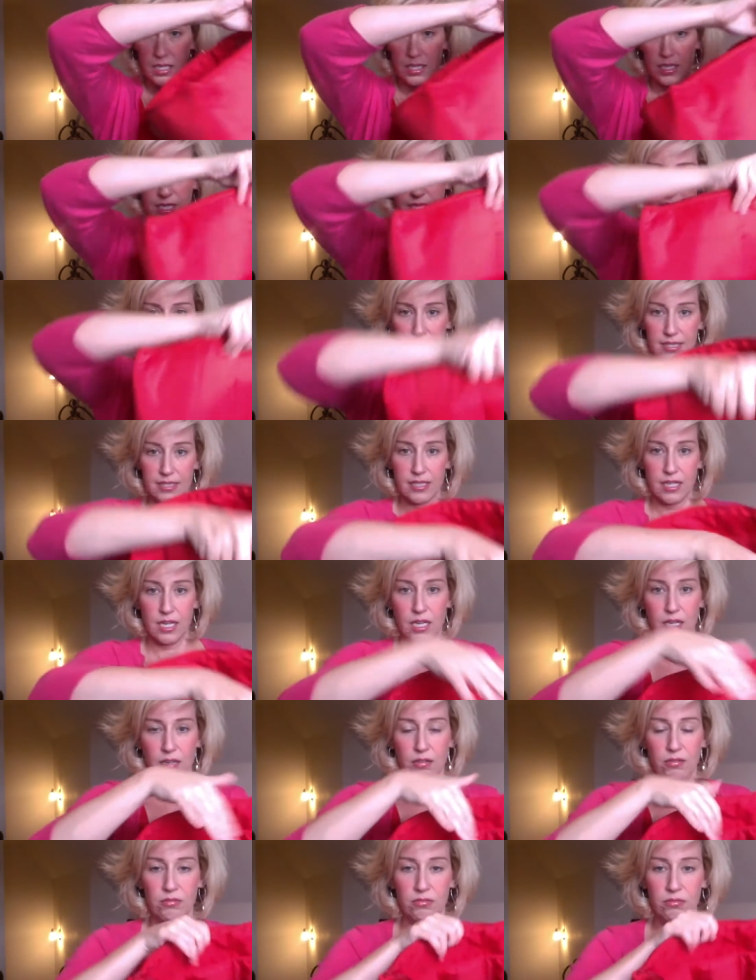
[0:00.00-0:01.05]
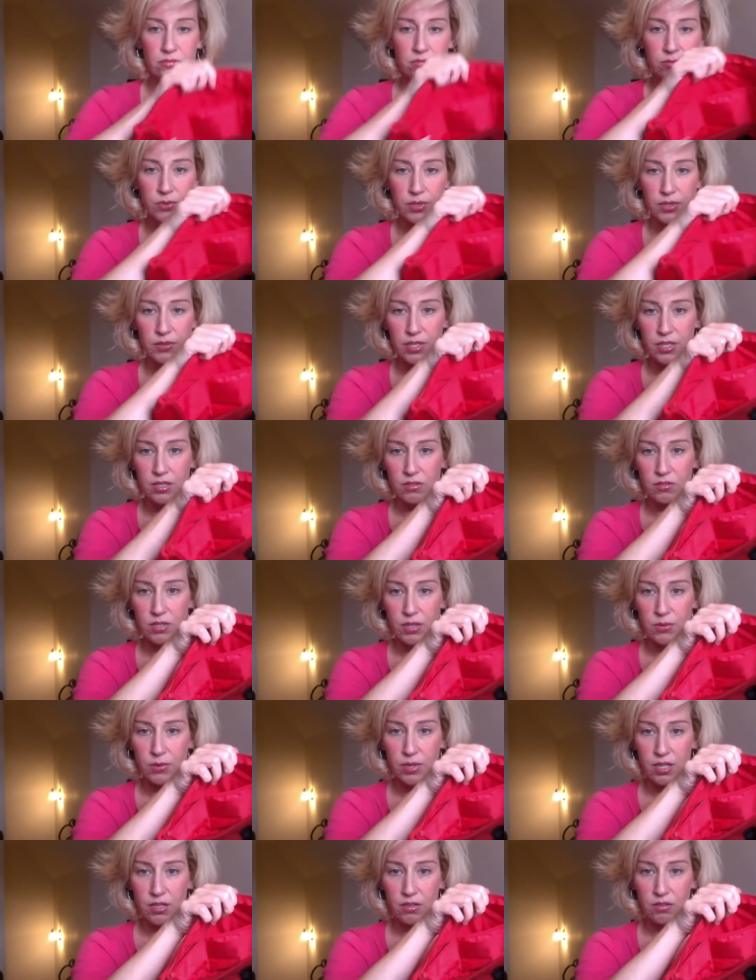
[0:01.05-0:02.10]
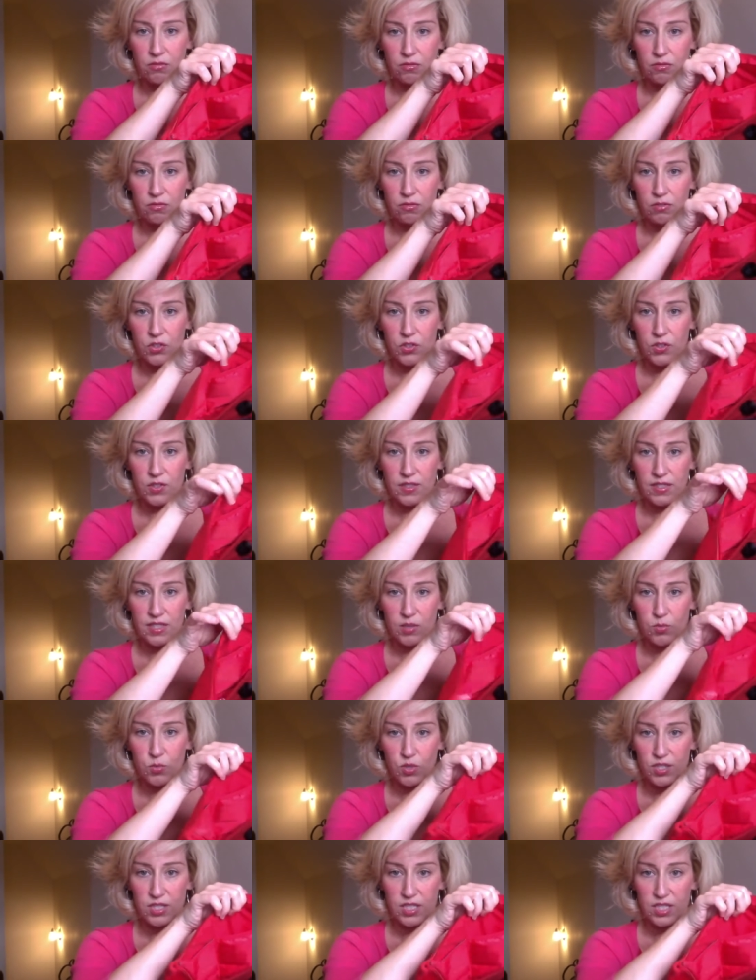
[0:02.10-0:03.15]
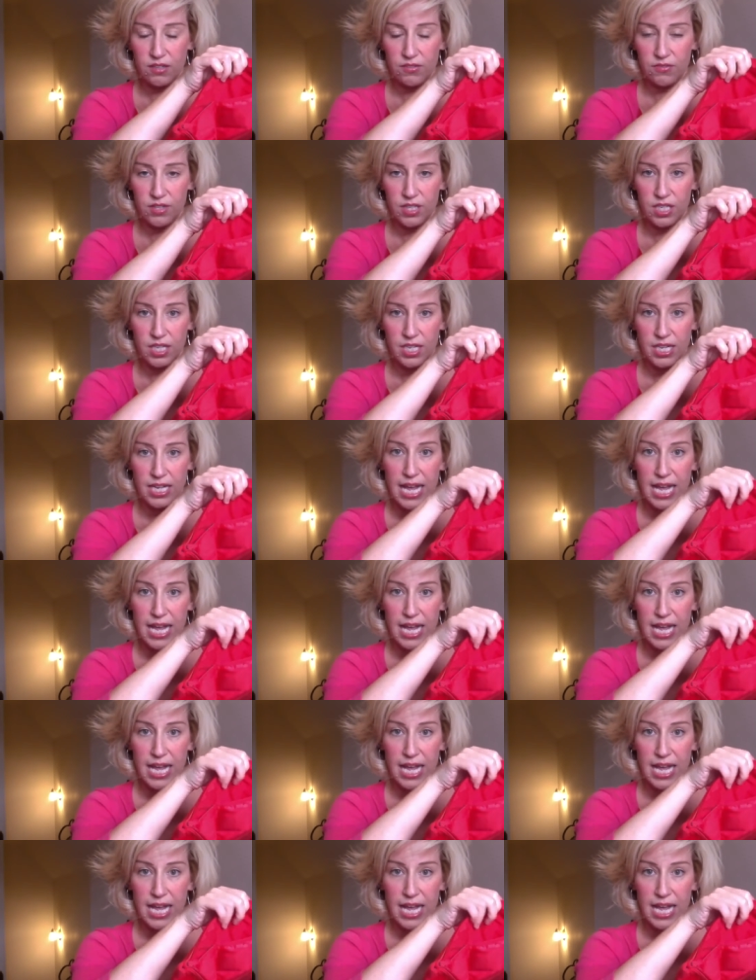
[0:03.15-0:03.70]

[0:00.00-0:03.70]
And it's got, there we go. You can see more stuff then.